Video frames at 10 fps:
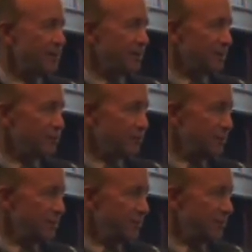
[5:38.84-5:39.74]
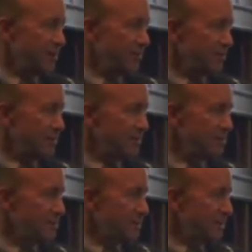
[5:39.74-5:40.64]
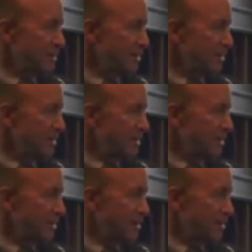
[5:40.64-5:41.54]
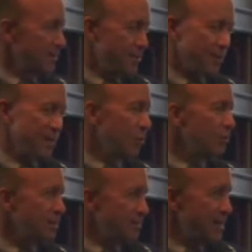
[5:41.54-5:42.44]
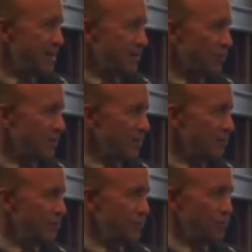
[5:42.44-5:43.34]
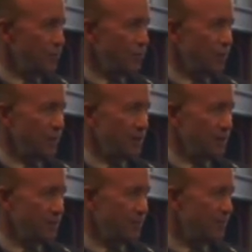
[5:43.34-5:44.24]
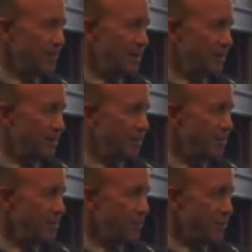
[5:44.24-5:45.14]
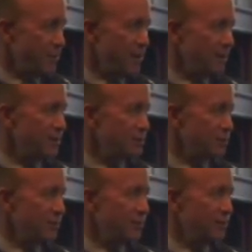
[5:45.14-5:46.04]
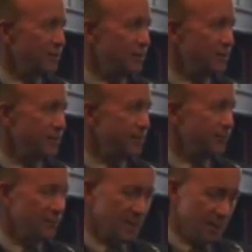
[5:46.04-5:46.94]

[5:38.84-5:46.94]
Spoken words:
caricature that Republicans think only about the well-to-do, are thoughtless, or even